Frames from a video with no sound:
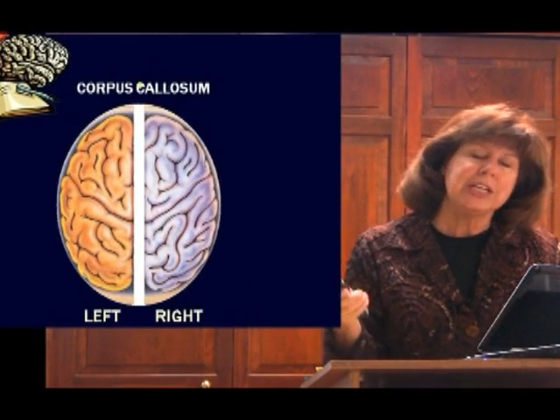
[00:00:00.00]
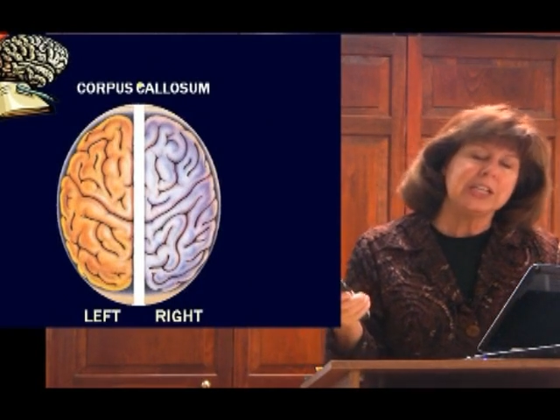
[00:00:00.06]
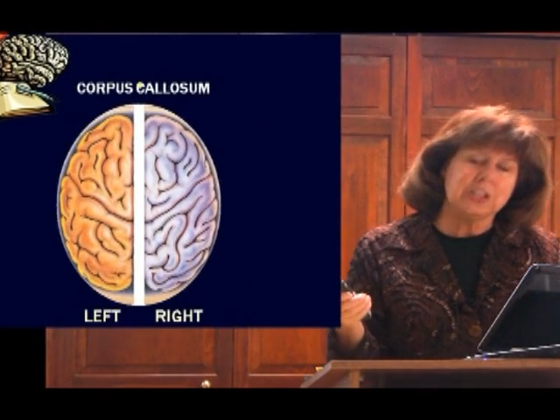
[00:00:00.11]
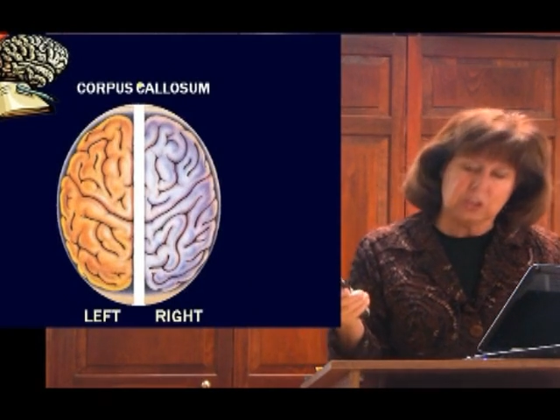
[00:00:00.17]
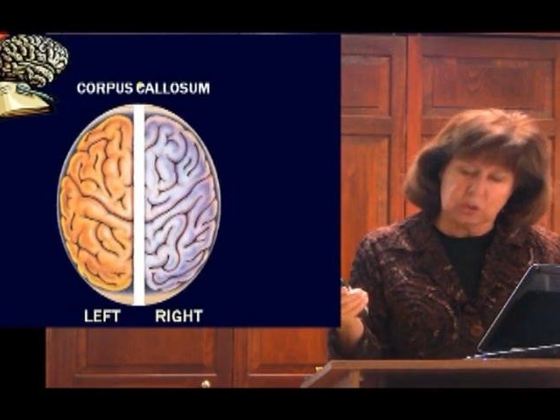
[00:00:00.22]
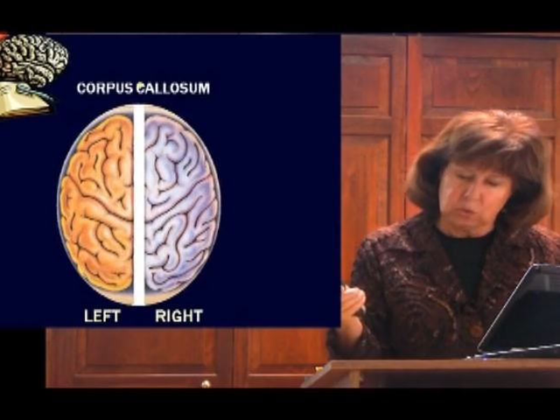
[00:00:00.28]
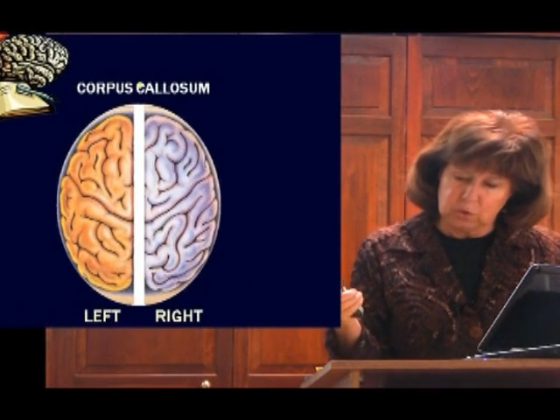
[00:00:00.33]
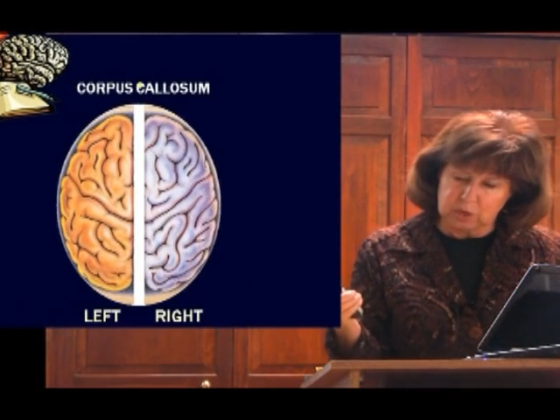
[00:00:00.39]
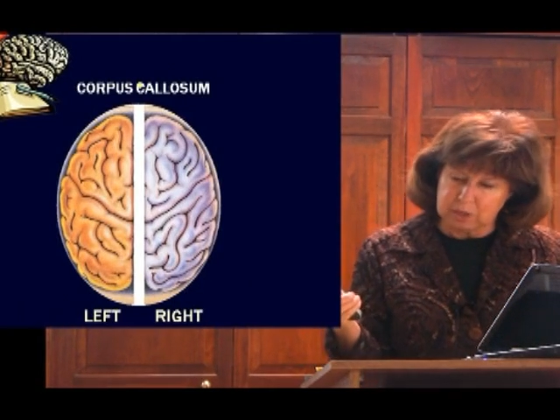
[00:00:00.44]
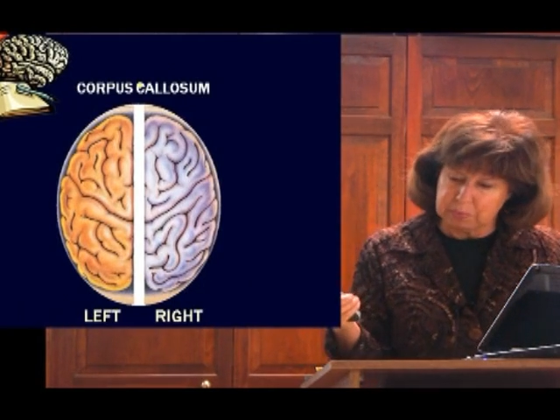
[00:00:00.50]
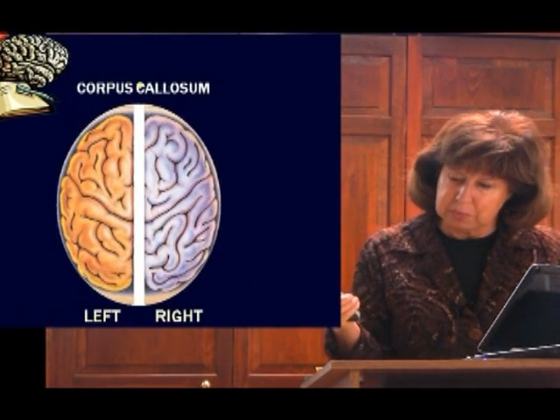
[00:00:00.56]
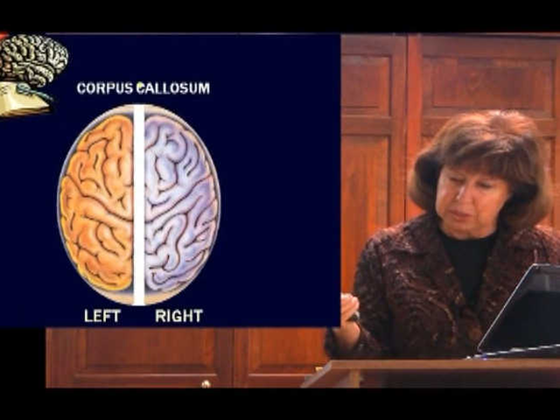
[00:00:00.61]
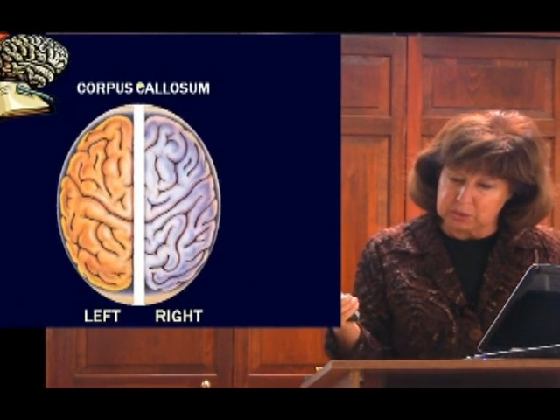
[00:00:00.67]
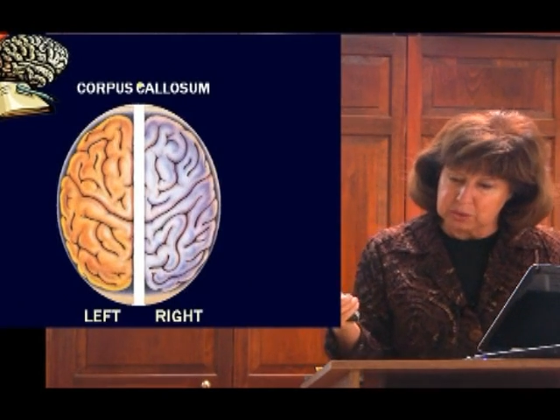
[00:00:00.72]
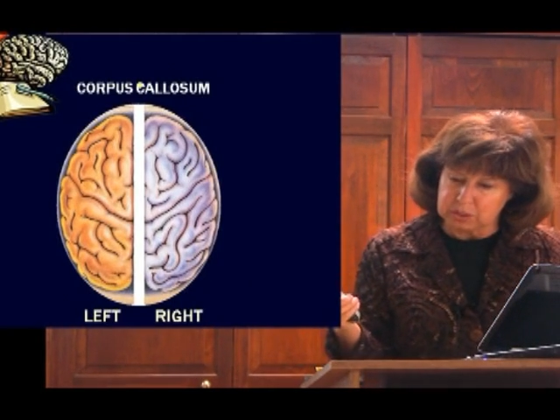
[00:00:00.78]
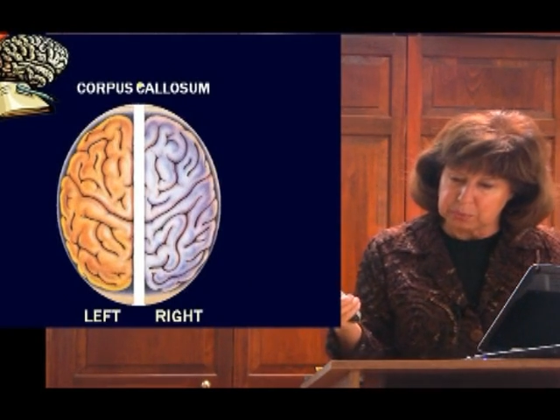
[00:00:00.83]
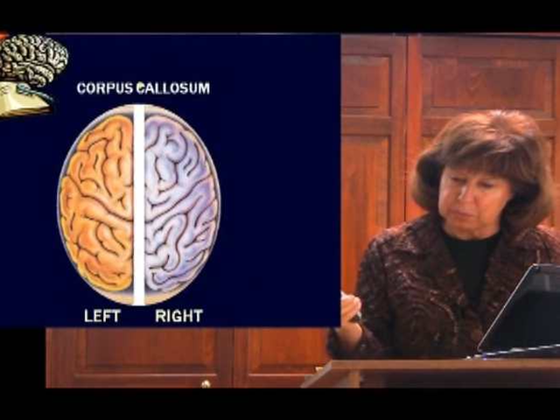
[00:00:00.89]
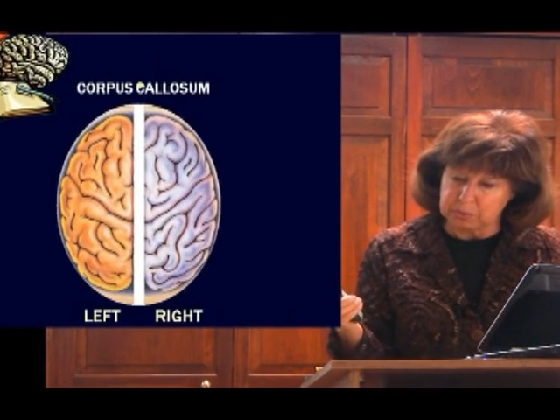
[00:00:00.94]
know
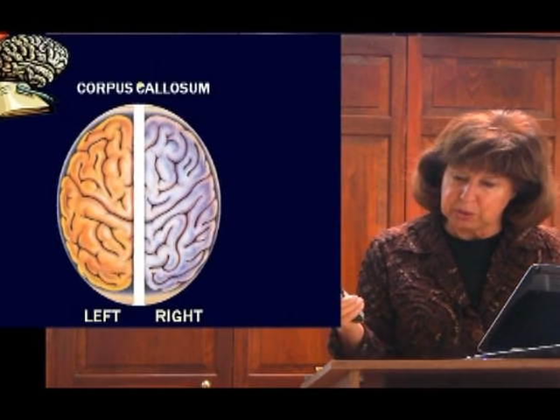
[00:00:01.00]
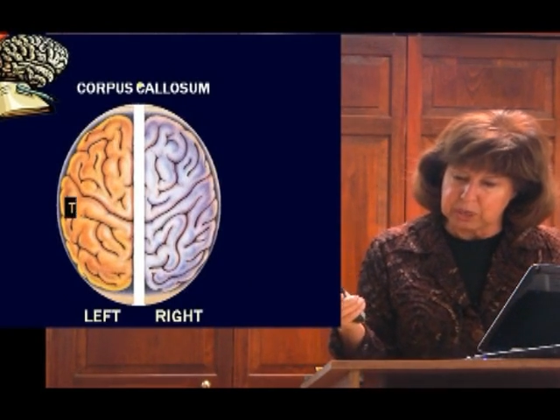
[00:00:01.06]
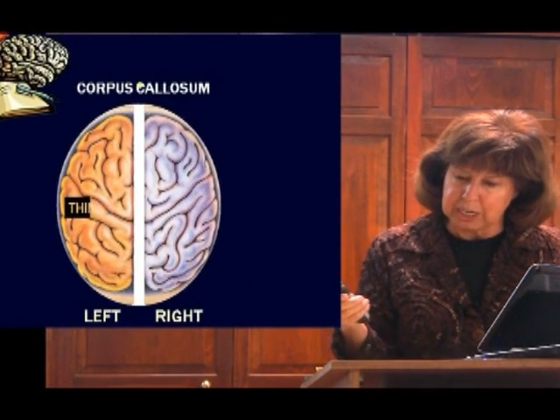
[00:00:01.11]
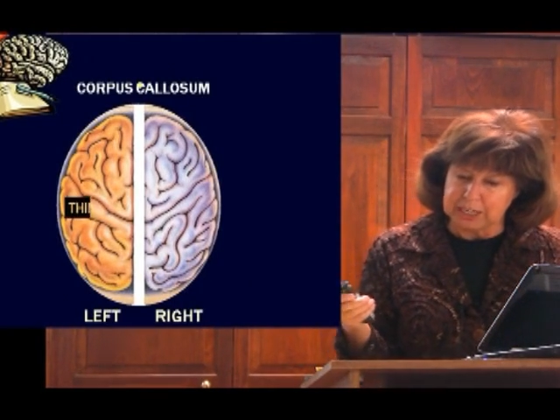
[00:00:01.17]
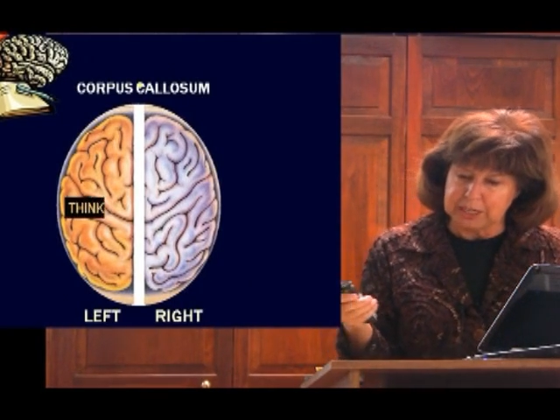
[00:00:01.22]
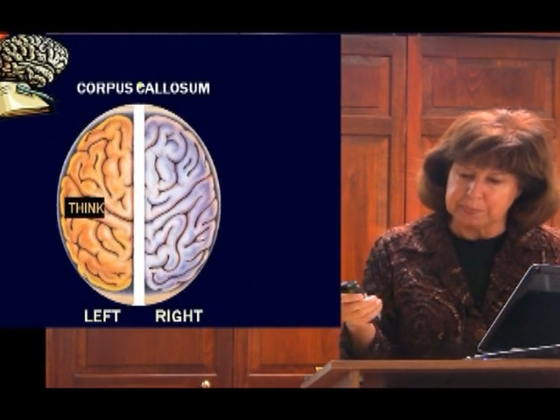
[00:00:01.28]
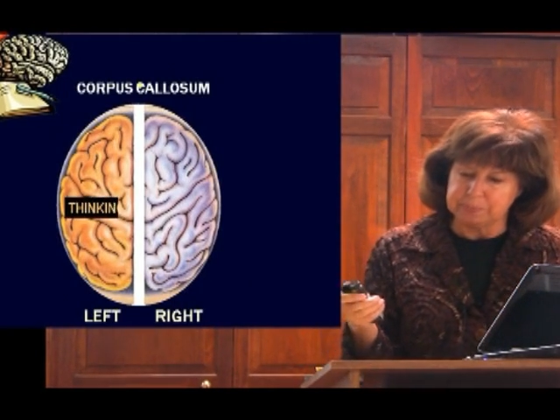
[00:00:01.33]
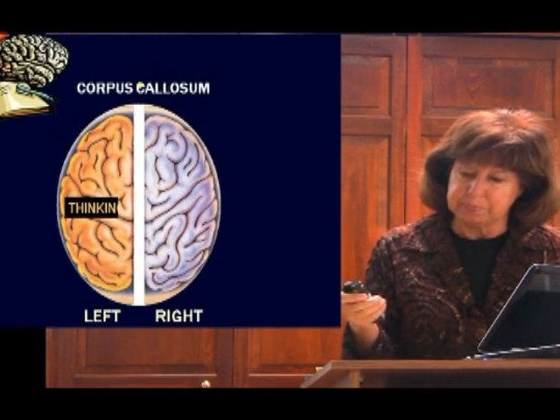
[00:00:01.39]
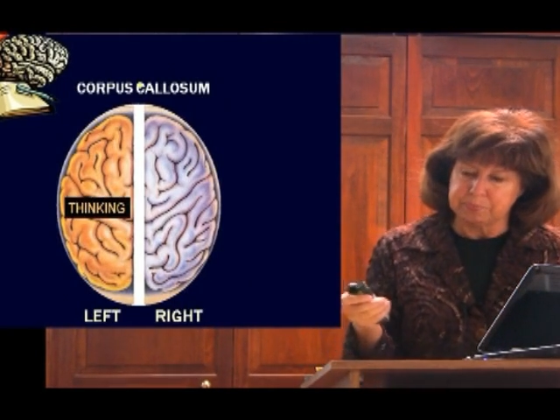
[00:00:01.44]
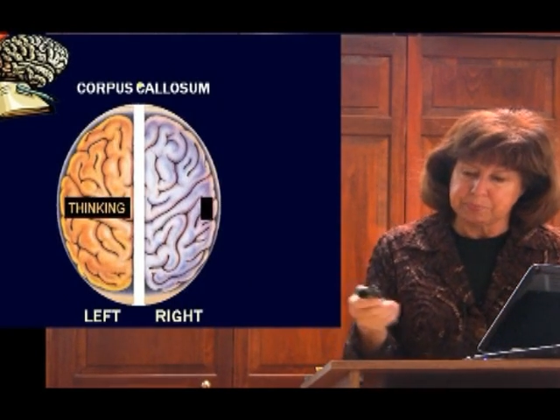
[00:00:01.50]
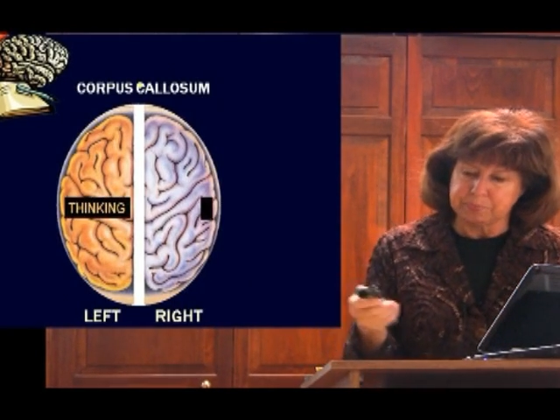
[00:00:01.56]
about the brain.